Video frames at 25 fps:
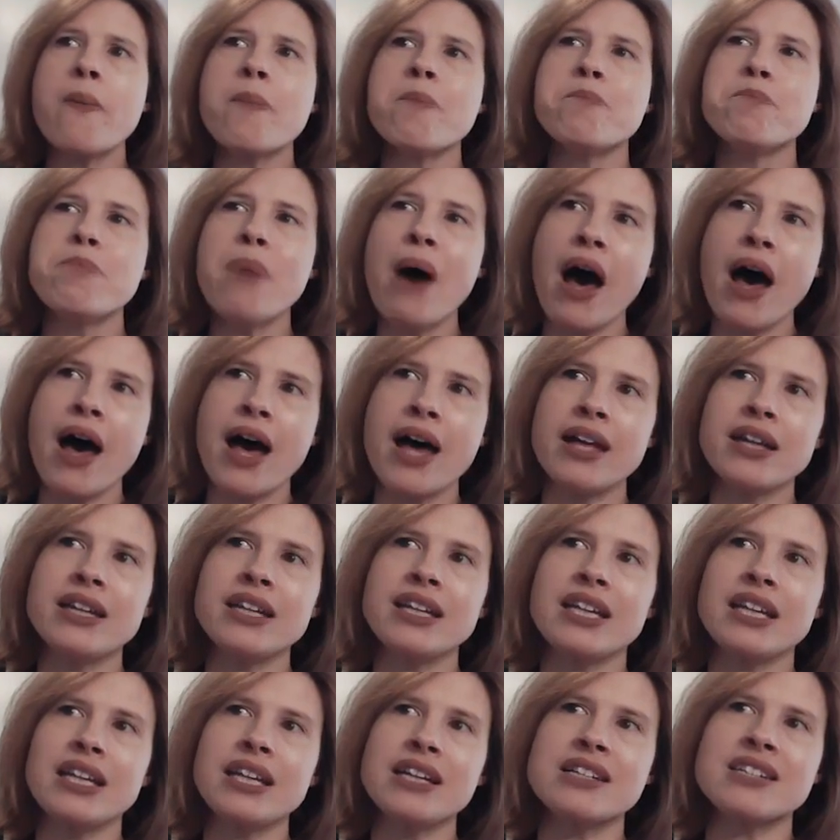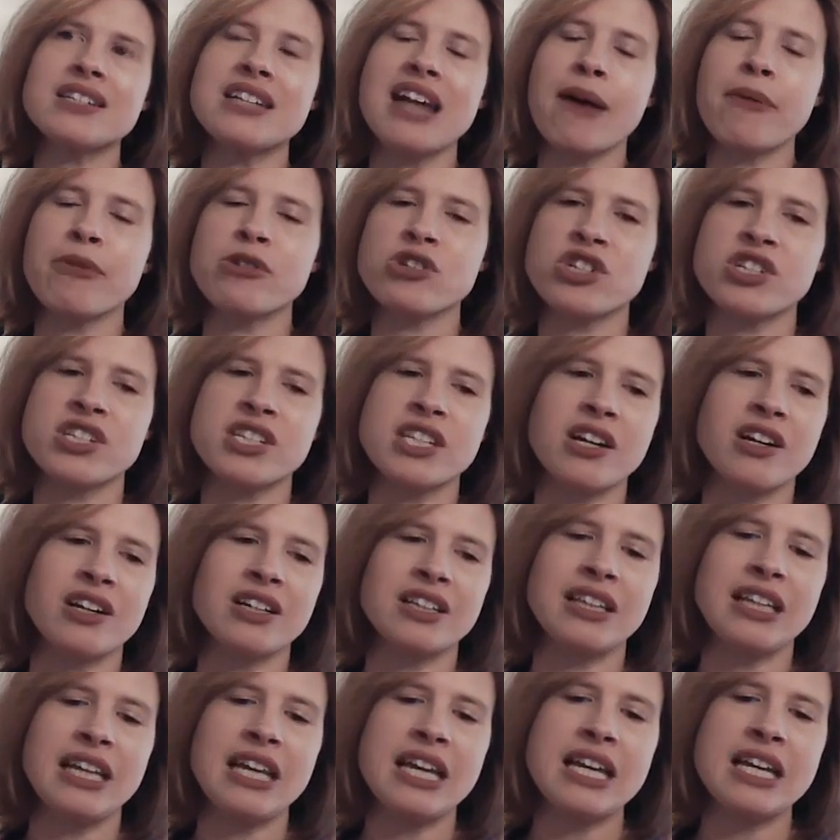But he establishes there
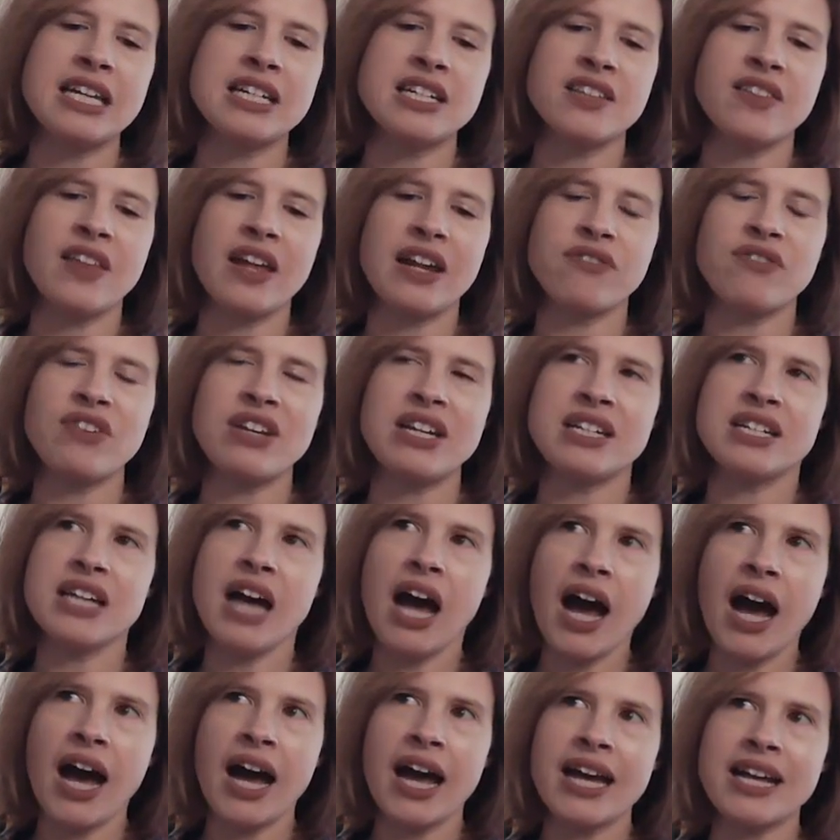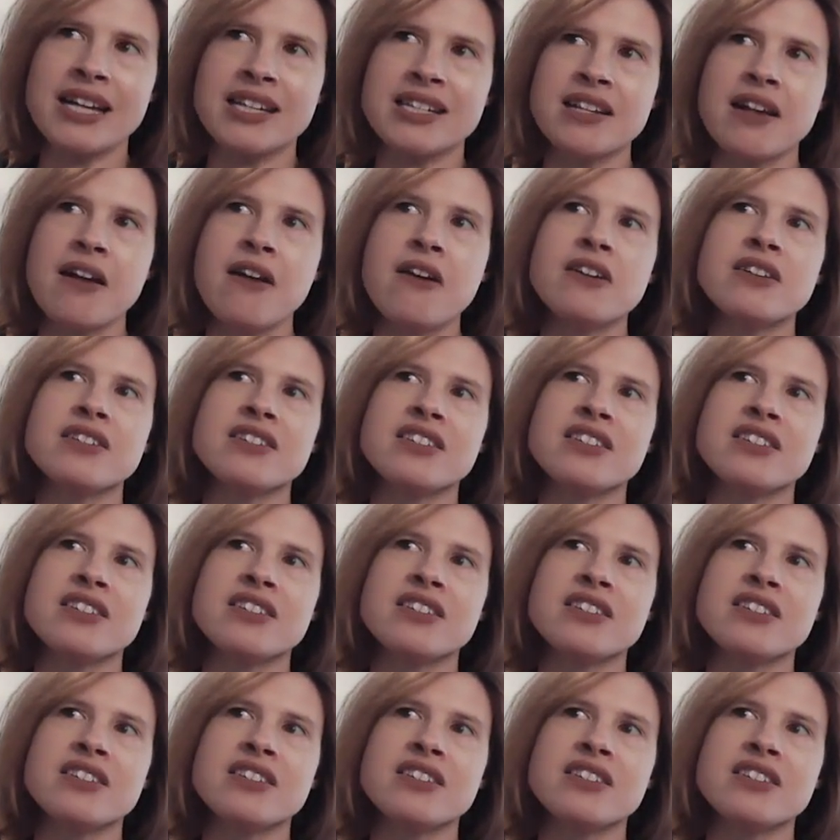at the end that if he dies,